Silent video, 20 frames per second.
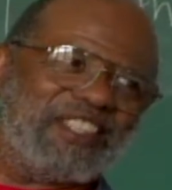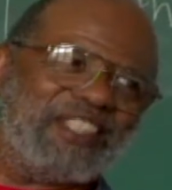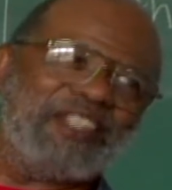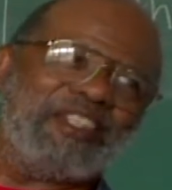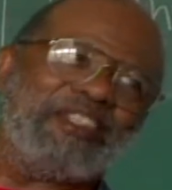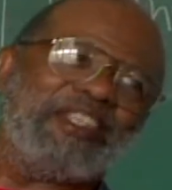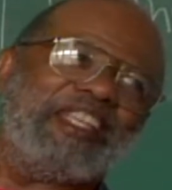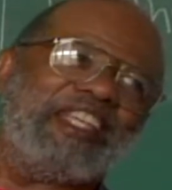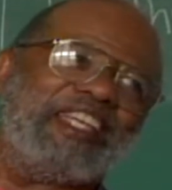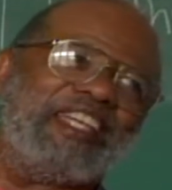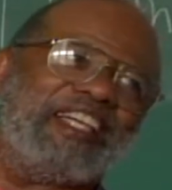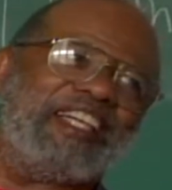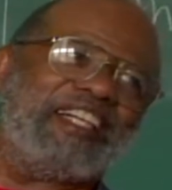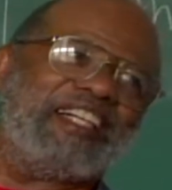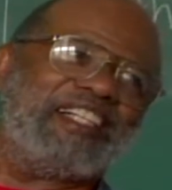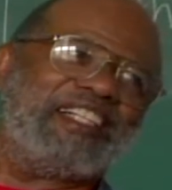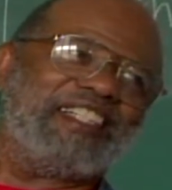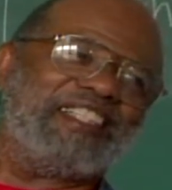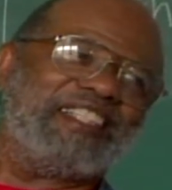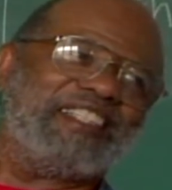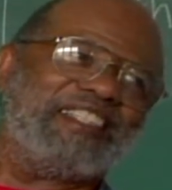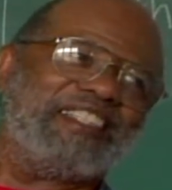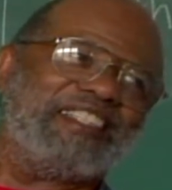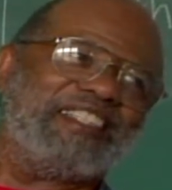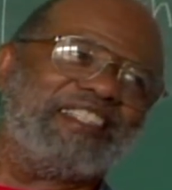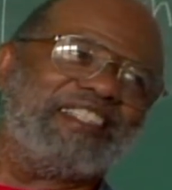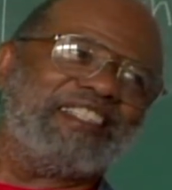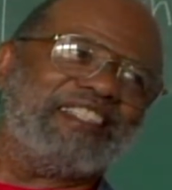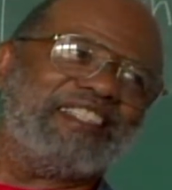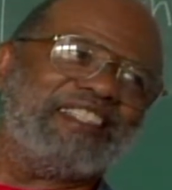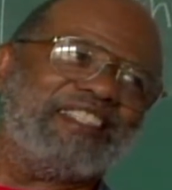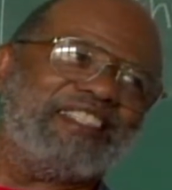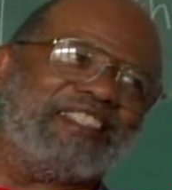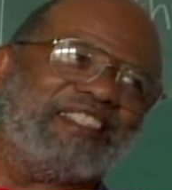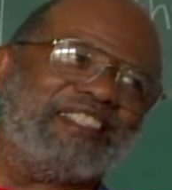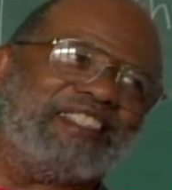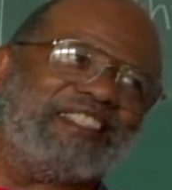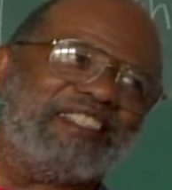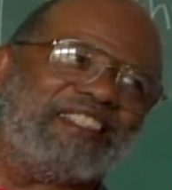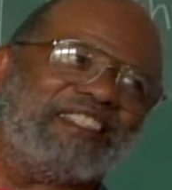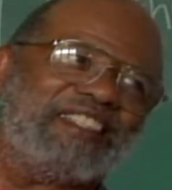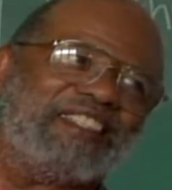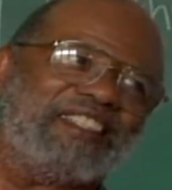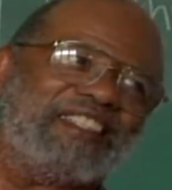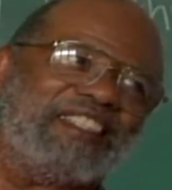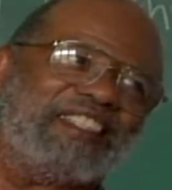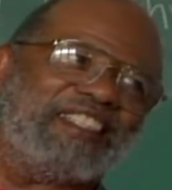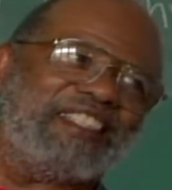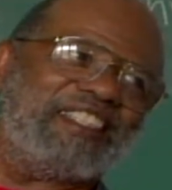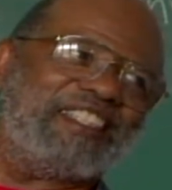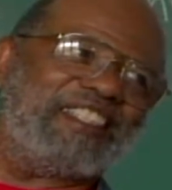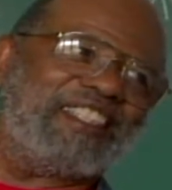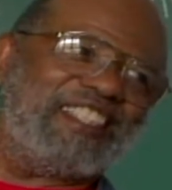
I was much closer down to it. I know.